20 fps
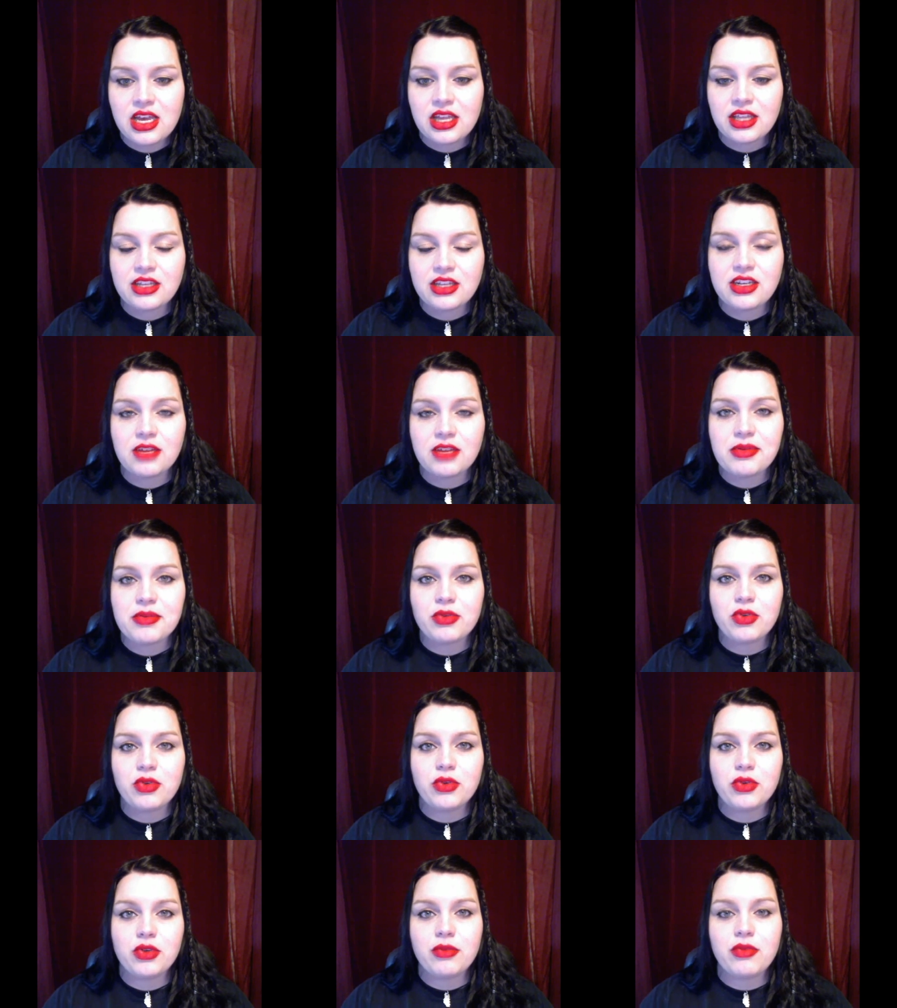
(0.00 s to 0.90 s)
And tell people
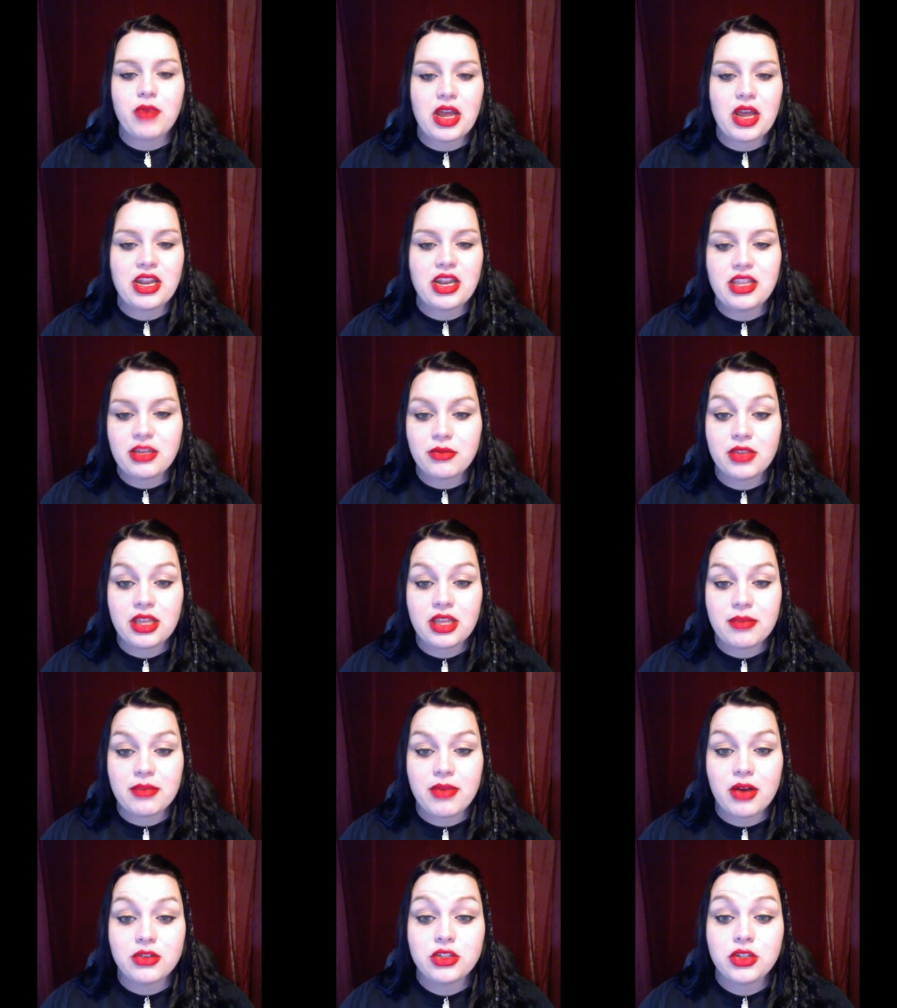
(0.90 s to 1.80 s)
who anything really
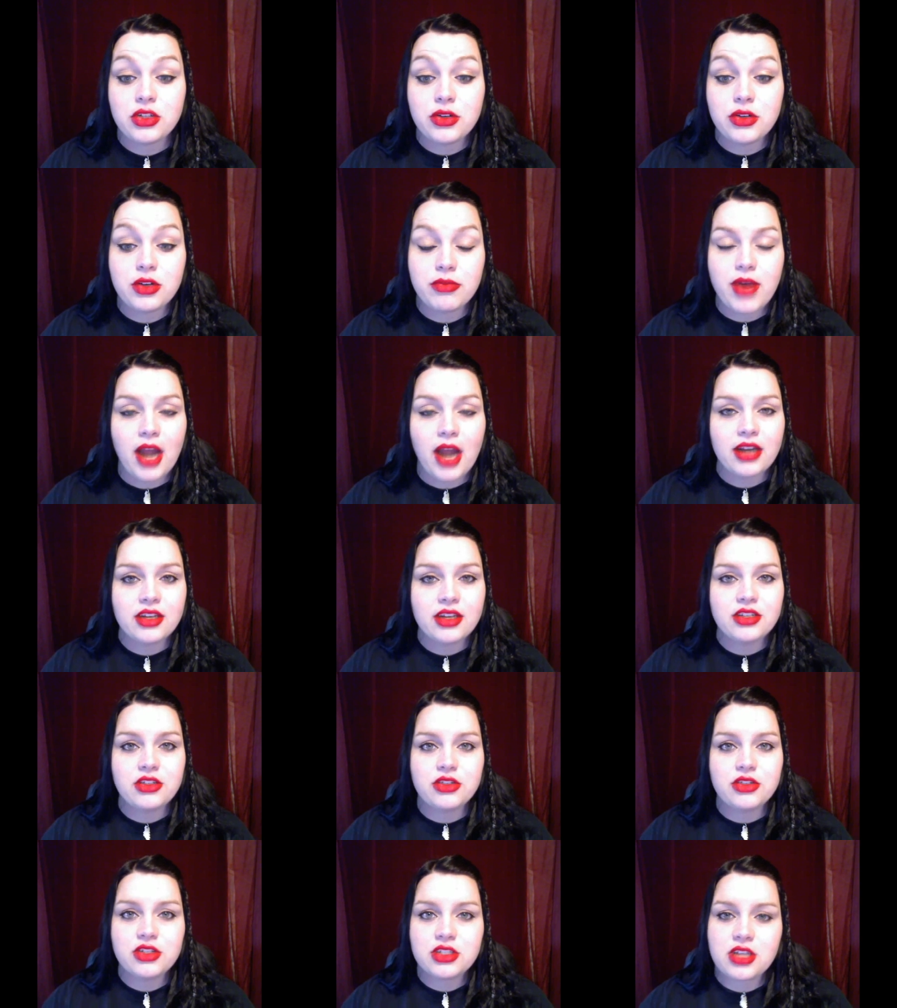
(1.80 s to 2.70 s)
about you or your practice.
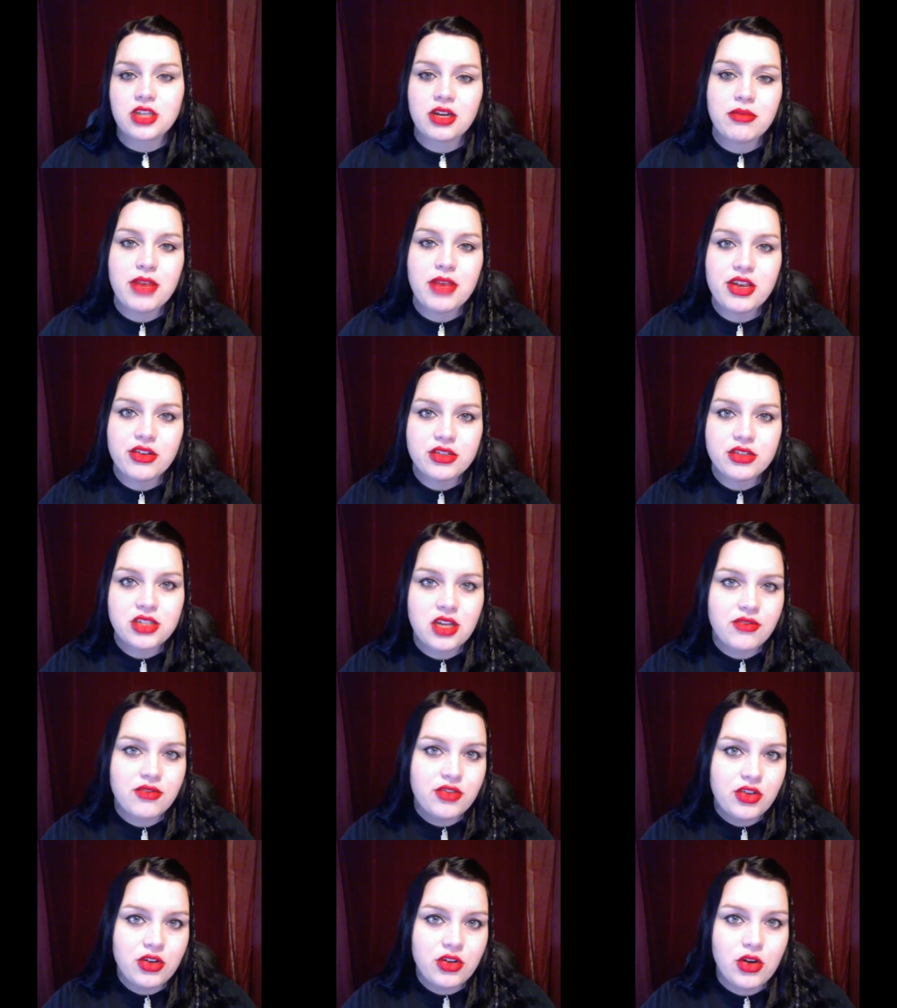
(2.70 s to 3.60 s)
You just kind of make your stuff
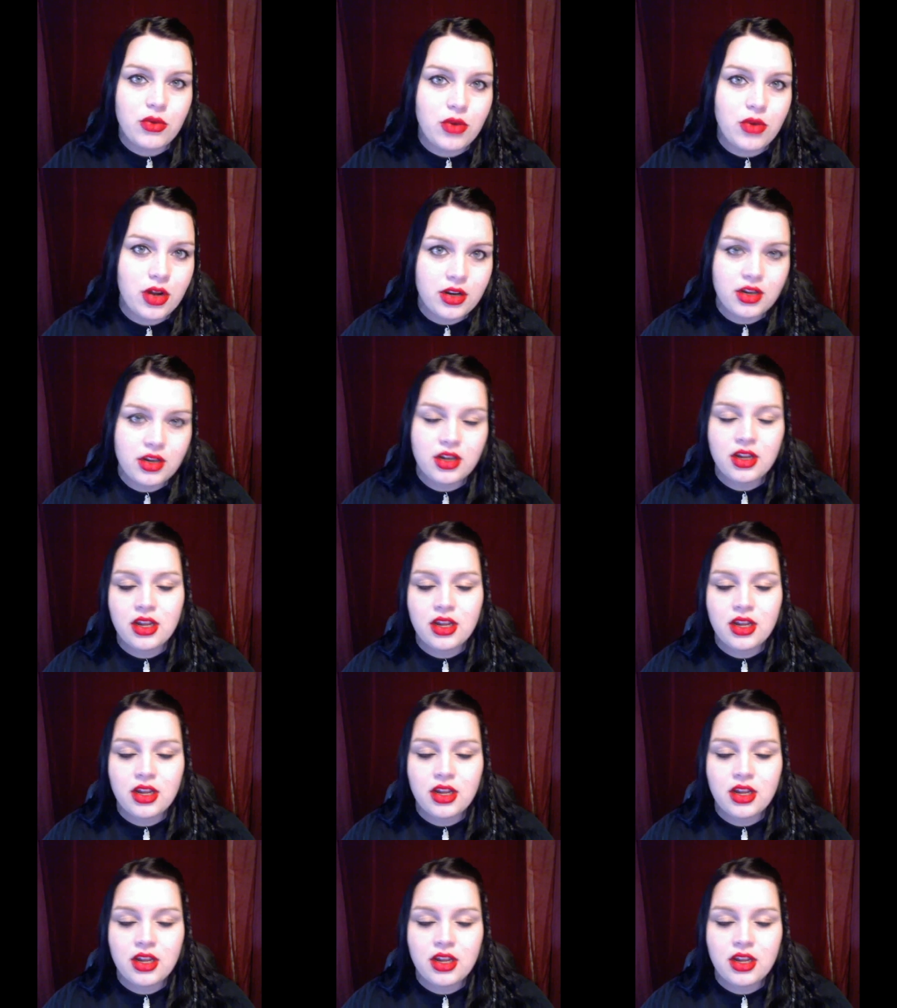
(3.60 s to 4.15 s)
and you go on.